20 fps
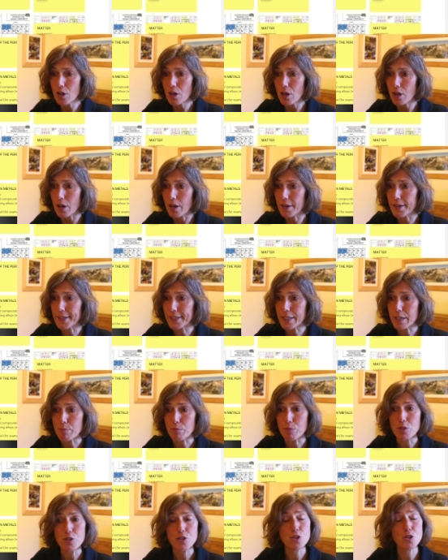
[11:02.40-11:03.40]
um,
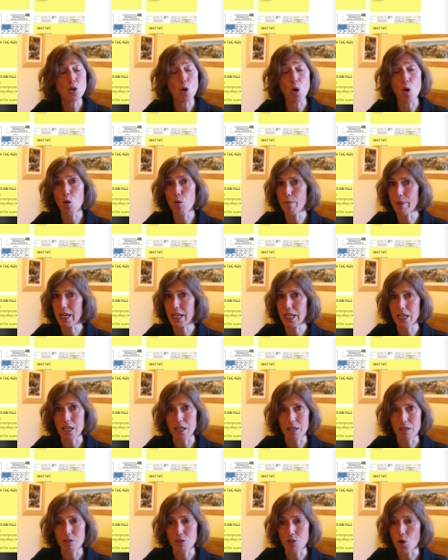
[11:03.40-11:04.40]
so
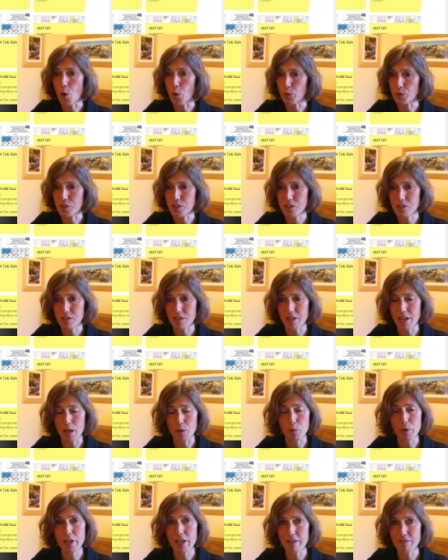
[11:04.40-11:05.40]
many notes that
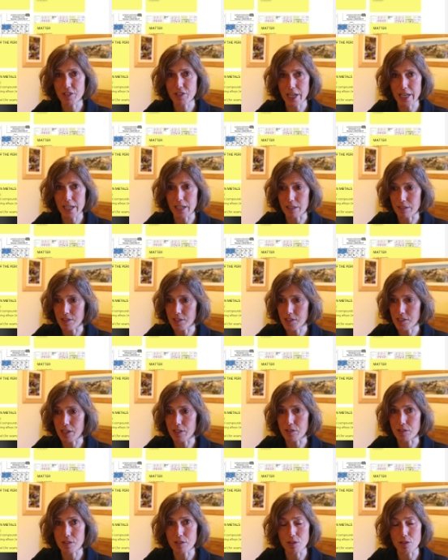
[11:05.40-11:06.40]
we have taken
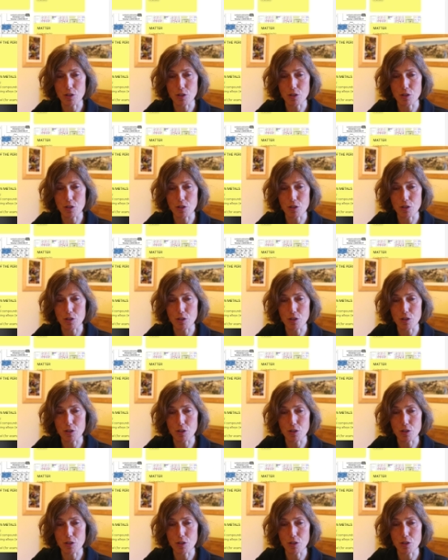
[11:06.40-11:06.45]
since the